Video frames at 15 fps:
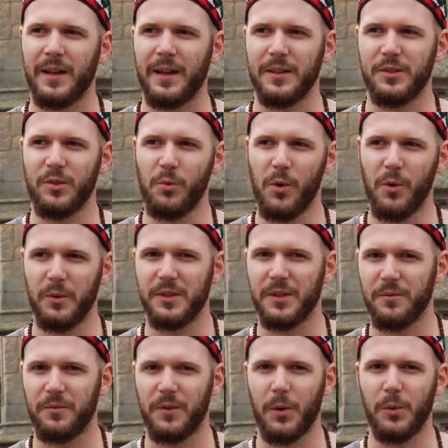As the war was
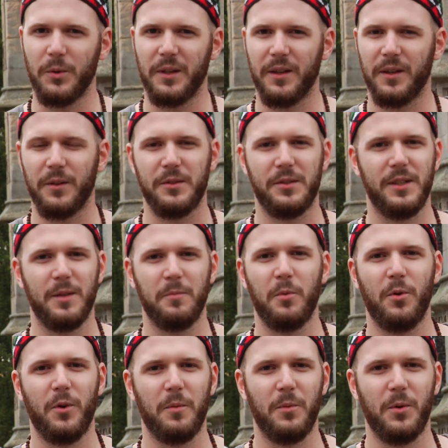unfolding and I was seeing
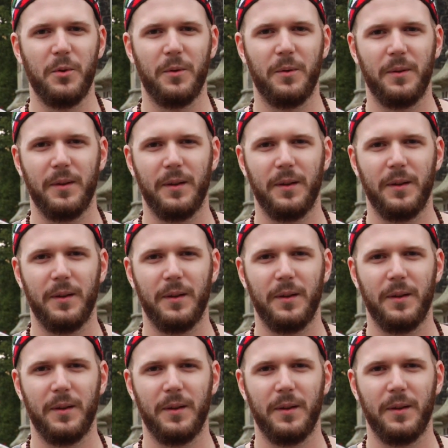more and more